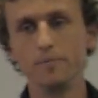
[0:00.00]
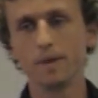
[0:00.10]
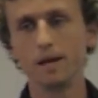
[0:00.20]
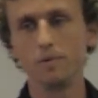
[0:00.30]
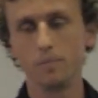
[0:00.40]

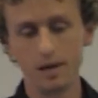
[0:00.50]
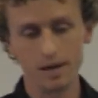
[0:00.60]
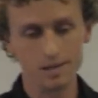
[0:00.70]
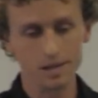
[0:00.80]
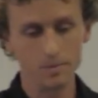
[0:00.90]
and we're
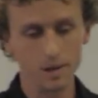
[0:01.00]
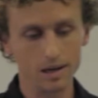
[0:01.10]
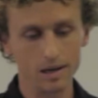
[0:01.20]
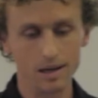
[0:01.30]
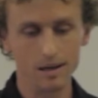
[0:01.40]
planning to go back
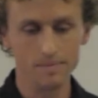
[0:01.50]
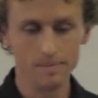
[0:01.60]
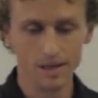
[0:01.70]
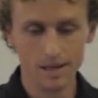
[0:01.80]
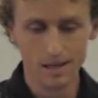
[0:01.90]
again
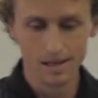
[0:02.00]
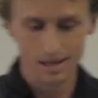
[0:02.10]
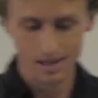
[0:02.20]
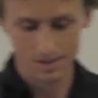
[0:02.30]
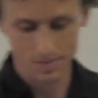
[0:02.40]

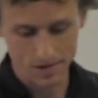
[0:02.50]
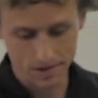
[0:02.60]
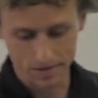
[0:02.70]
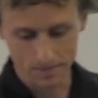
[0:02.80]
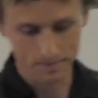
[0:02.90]

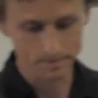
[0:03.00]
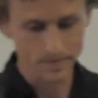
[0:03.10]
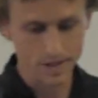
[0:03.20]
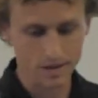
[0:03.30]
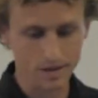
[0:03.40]
soon.
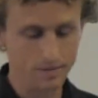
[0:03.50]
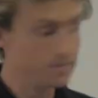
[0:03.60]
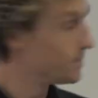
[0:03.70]
So